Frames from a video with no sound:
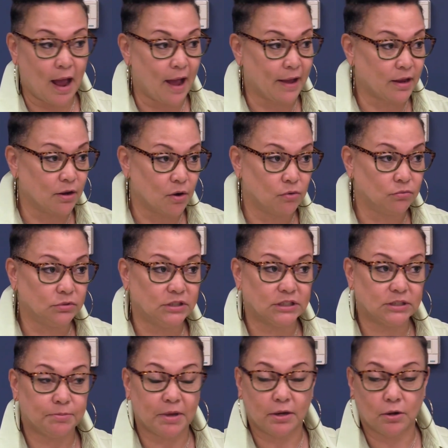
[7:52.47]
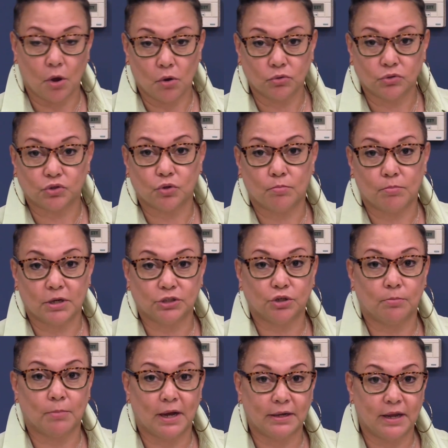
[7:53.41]
I can only spend so much
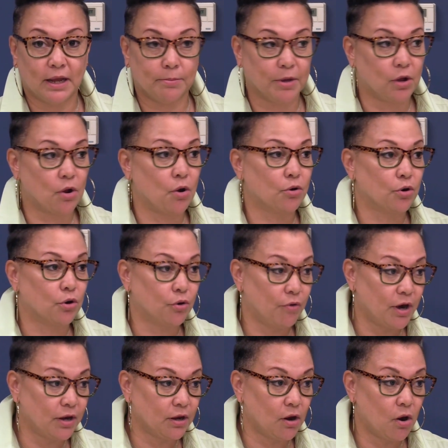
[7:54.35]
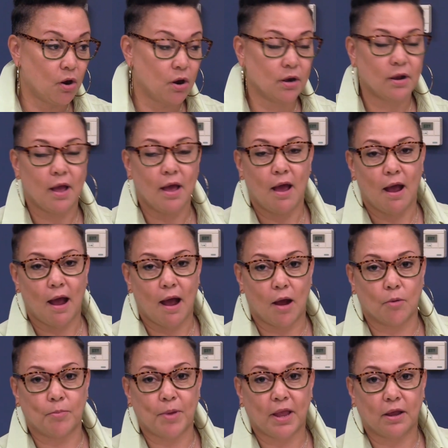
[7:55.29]
on my debit card or credit card.
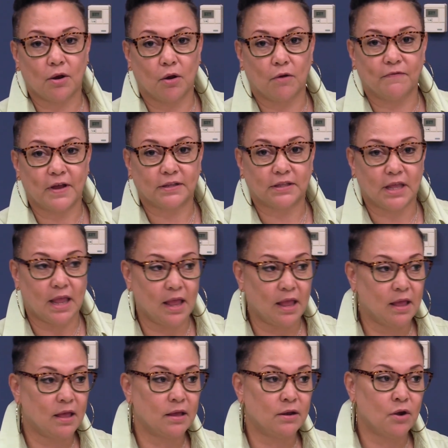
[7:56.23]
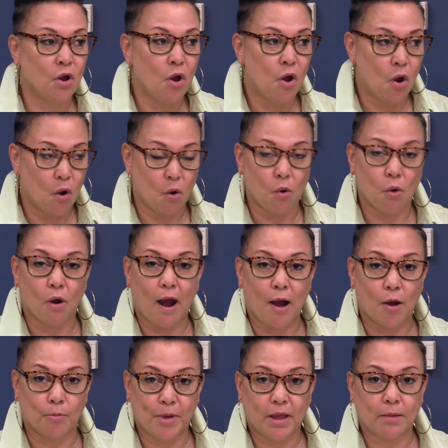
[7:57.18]
I'll pay it off at the end, or
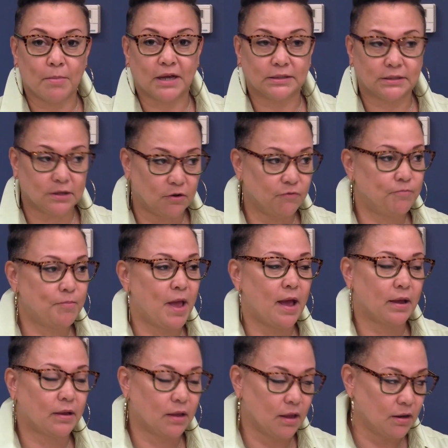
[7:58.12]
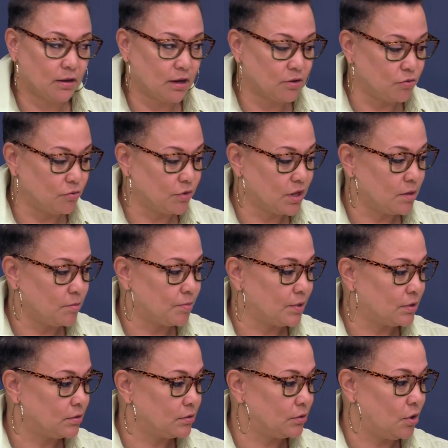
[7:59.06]
I'll pay myself back, and then you keep
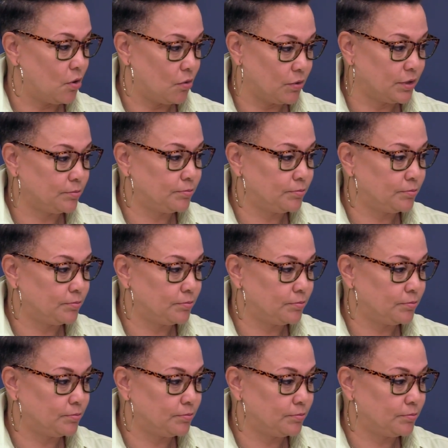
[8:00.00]
it going.